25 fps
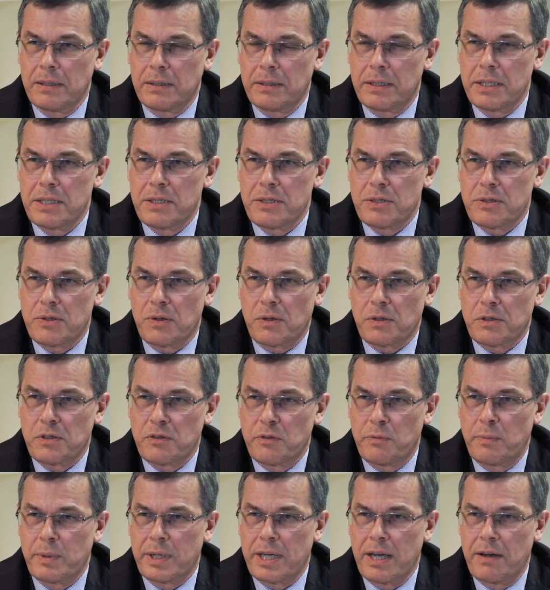These stocks
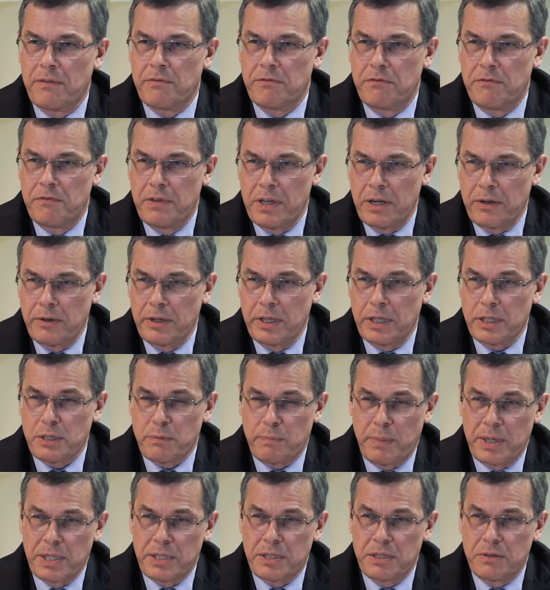have become very
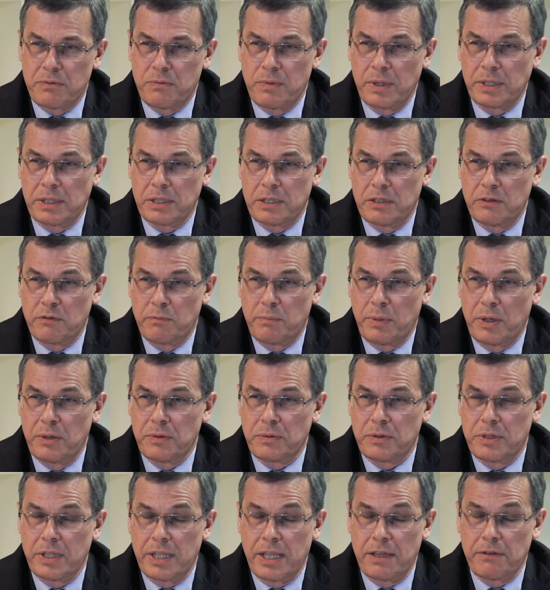expensive relative
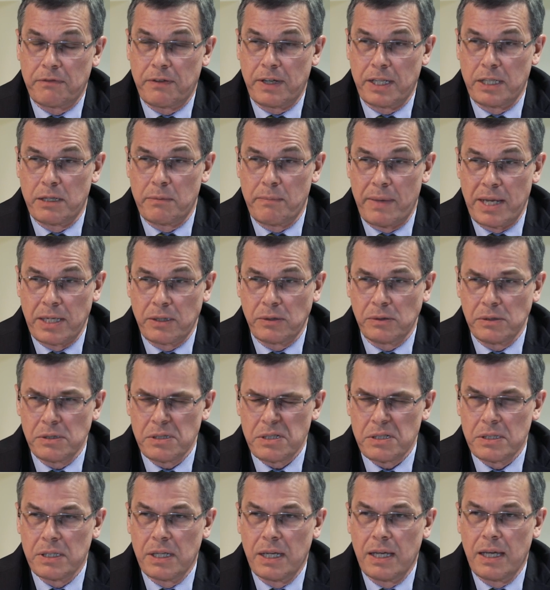both to their
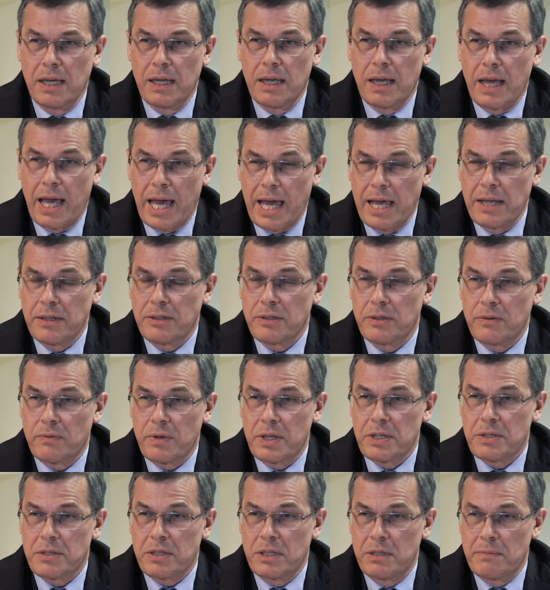fundamentals and to the
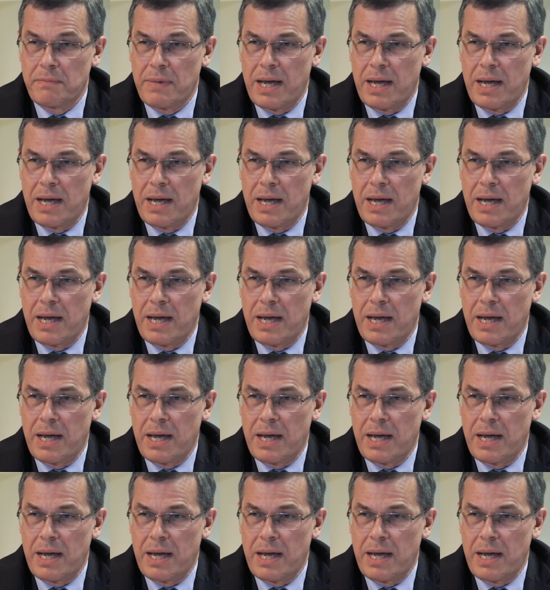rest of the